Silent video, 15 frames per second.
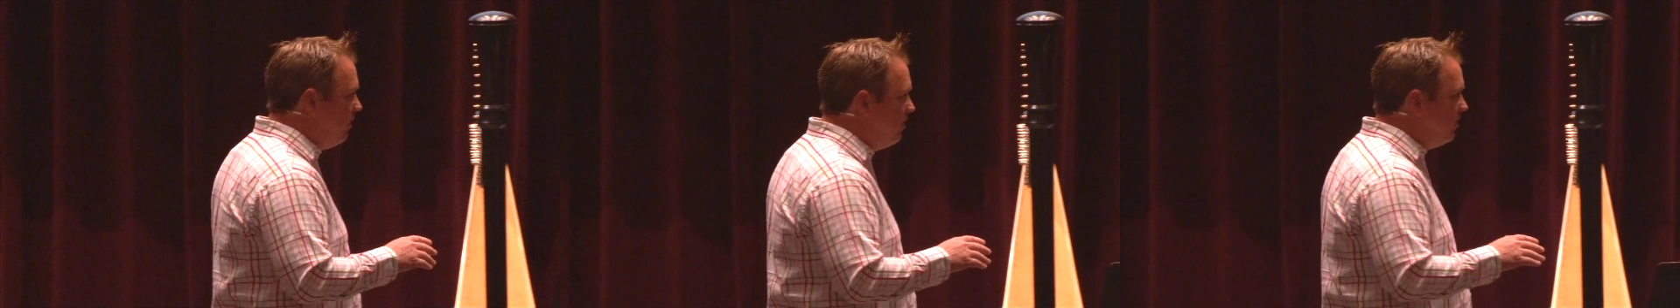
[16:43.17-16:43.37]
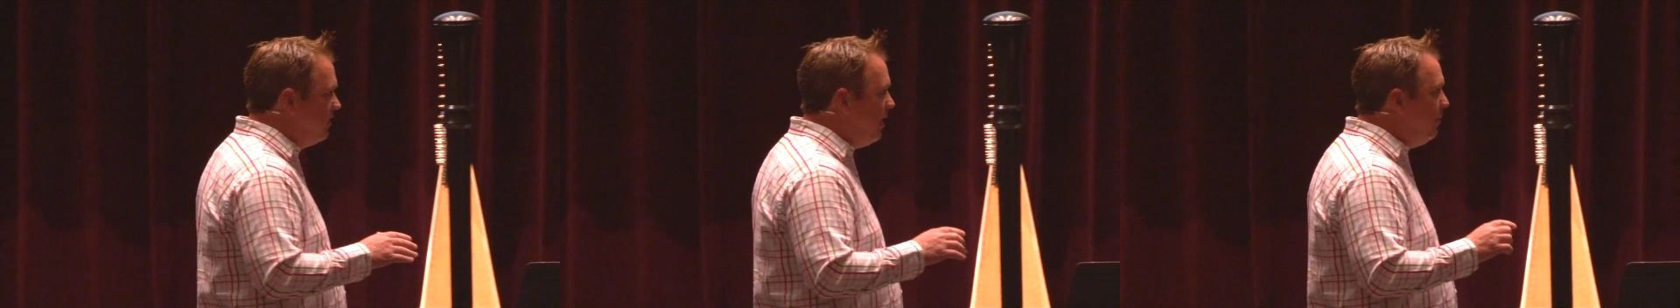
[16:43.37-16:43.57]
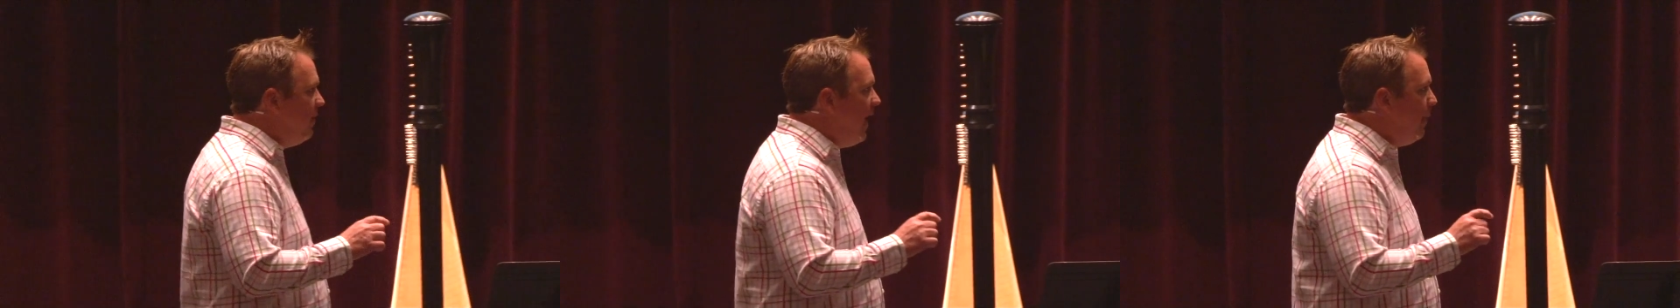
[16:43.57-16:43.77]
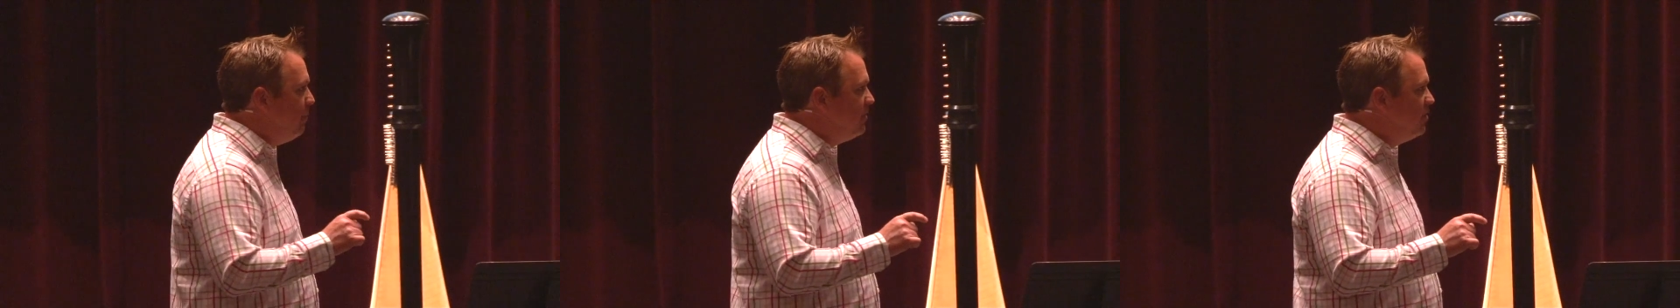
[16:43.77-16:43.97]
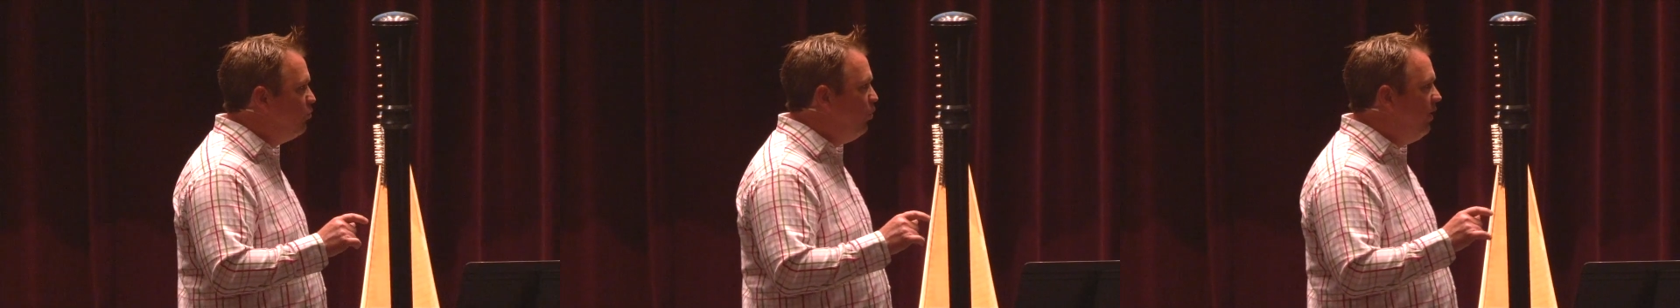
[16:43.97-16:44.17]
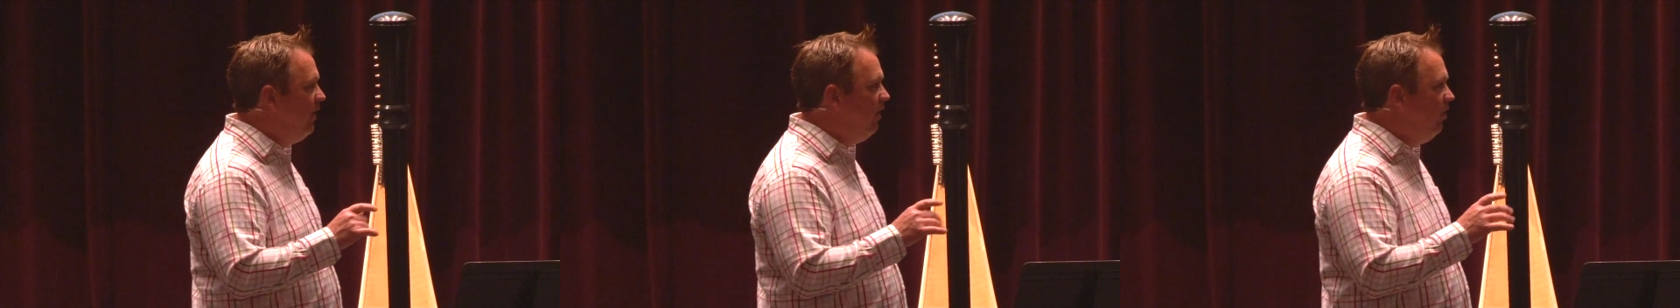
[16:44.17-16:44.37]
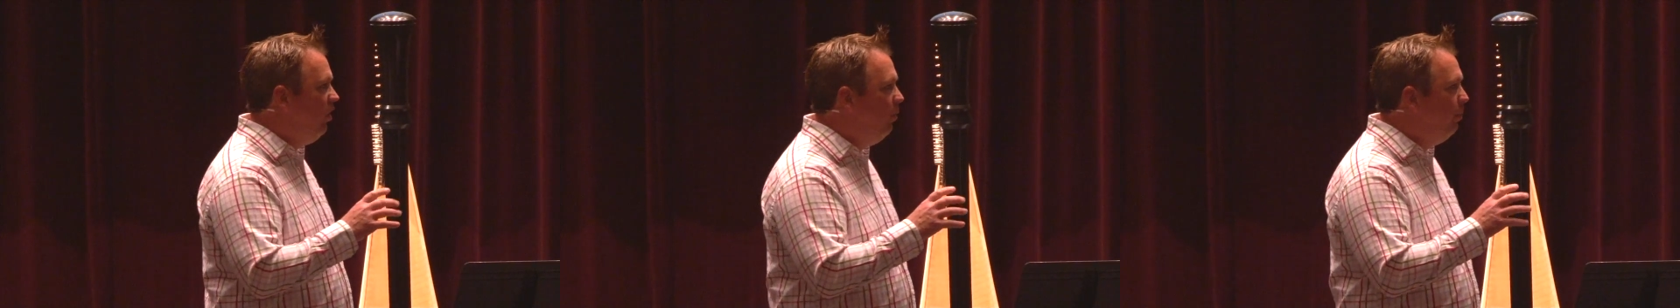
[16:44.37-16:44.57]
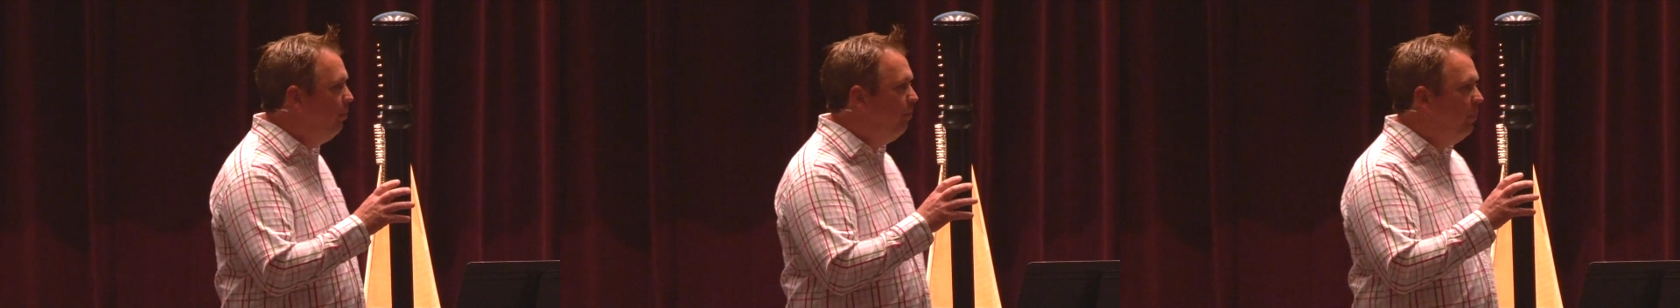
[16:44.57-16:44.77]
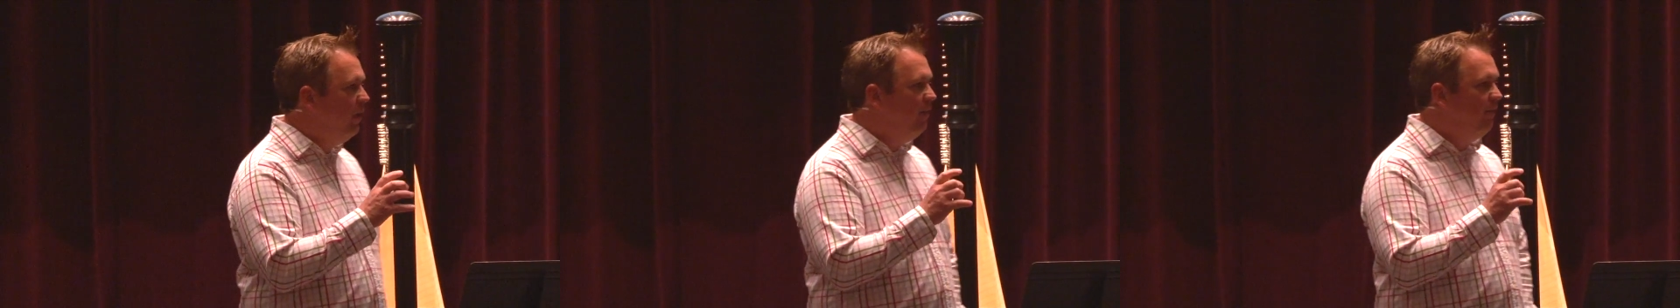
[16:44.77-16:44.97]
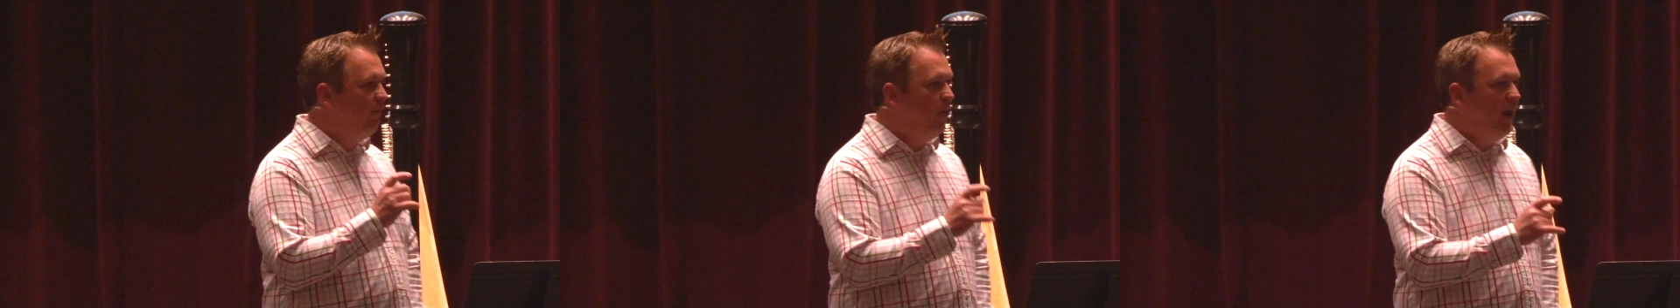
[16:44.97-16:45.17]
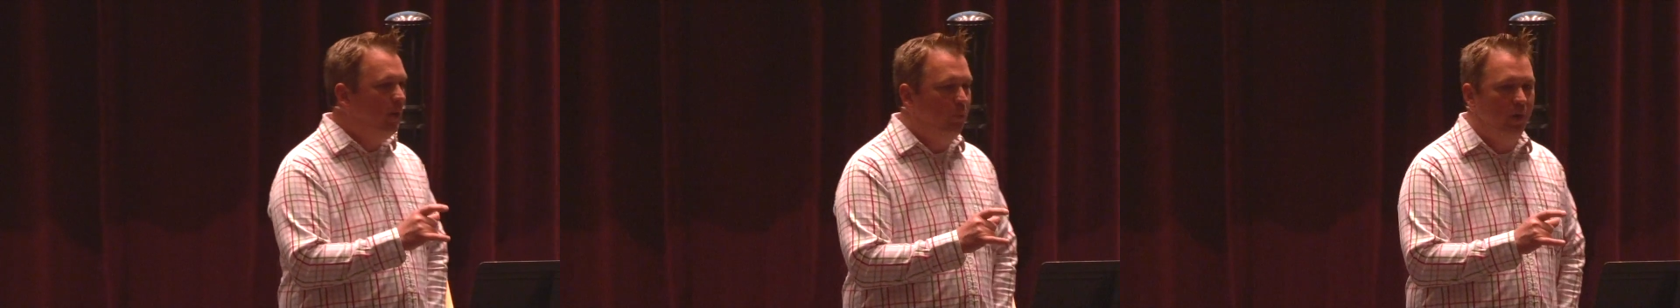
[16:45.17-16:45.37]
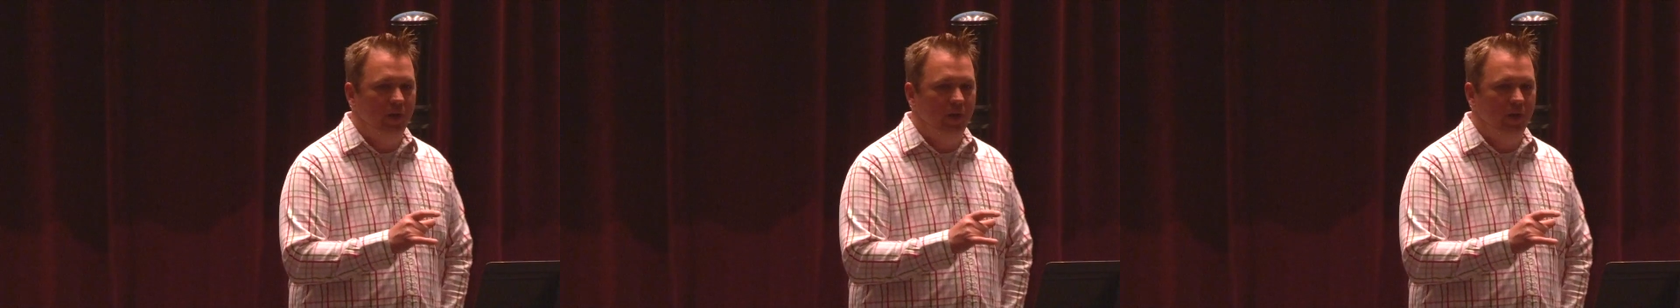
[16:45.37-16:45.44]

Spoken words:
sometimes we get a little bit afraid when